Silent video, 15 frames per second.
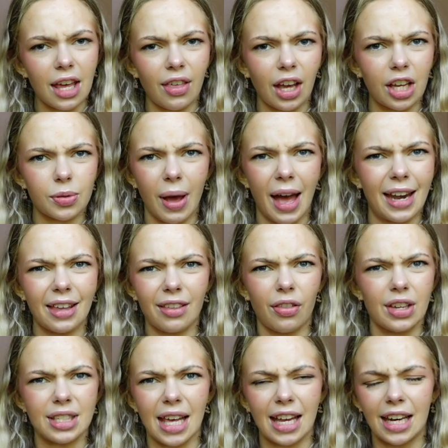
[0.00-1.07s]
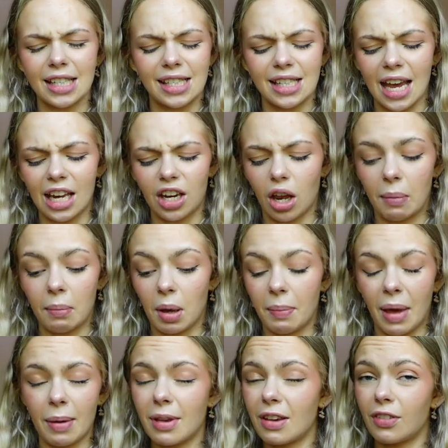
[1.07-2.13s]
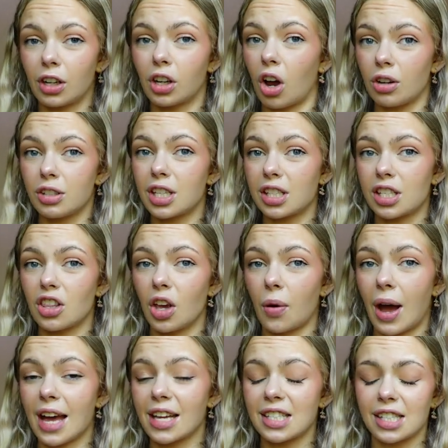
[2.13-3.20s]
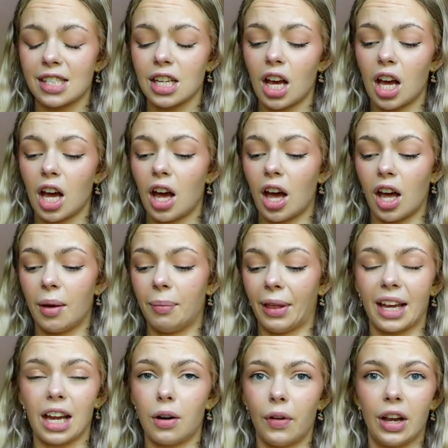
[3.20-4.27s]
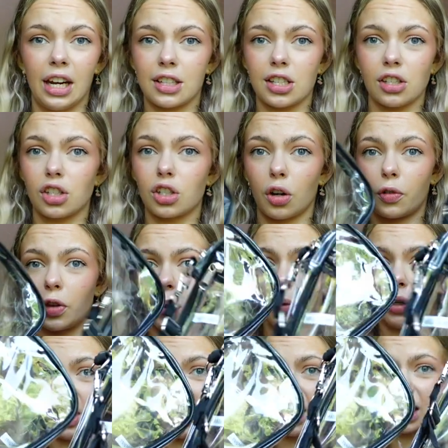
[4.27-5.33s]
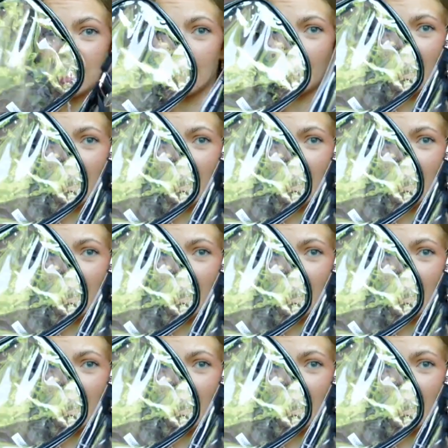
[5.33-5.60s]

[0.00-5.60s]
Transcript: I think, as well, anything that's like in a stadium, maybe even concerts in the US, like in arenas and stuff, you will need clear